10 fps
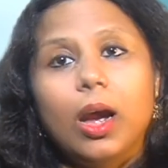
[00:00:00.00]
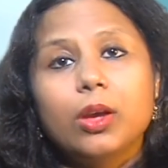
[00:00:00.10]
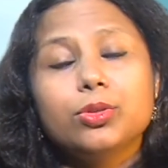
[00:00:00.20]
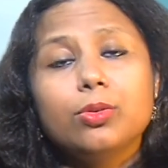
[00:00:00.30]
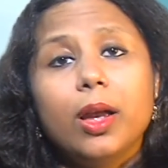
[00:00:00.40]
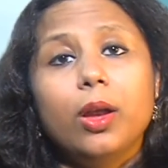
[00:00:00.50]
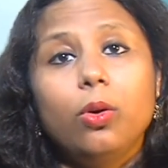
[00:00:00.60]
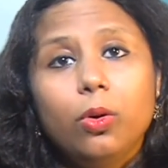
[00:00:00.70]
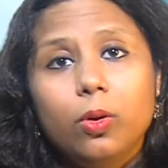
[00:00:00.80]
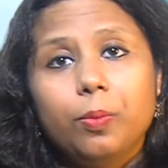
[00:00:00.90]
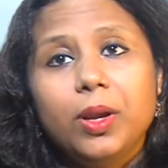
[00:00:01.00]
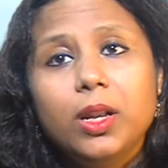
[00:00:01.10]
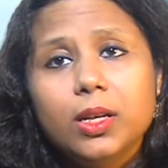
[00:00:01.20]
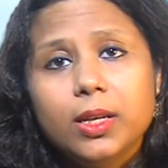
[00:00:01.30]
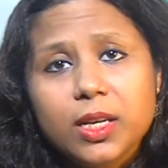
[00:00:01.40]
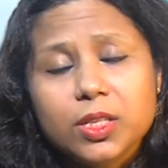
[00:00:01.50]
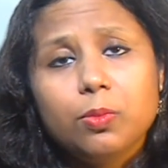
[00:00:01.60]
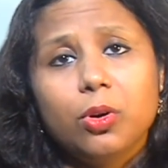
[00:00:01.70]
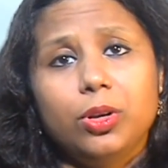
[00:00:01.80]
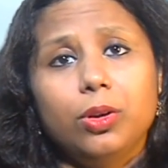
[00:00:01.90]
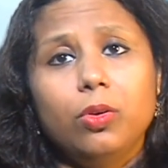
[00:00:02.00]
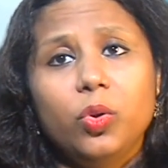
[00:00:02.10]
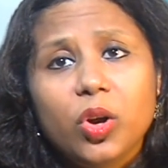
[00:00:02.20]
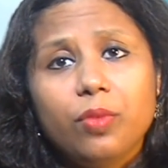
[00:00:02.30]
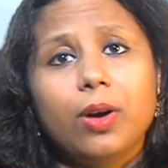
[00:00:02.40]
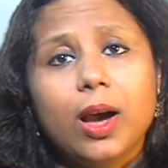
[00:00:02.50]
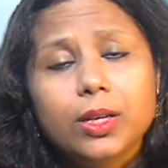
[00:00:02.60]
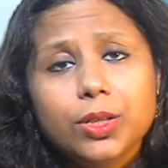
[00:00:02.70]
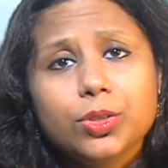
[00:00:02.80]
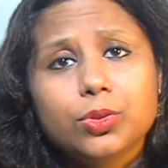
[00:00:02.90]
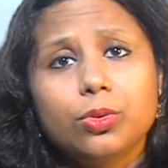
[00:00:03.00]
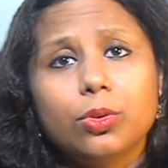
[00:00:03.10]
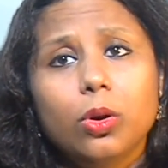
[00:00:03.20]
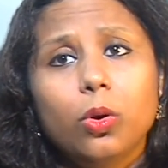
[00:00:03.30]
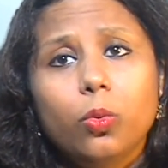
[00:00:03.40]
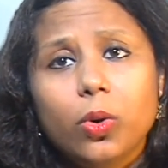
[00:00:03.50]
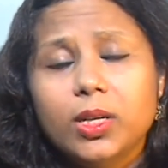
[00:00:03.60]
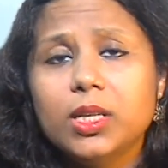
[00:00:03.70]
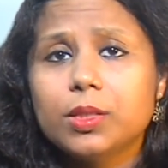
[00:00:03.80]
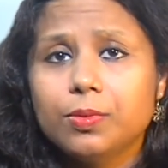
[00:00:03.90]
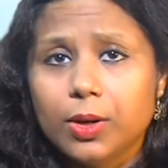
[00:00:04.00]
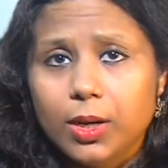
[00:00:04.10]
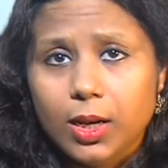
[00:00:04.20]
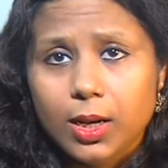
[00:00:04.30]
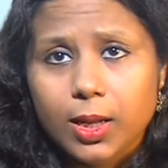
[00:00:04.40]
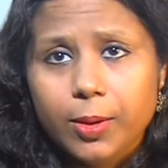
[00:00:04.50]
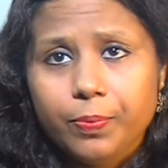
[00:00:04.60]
So, I hope in this module you have understood what is fertility,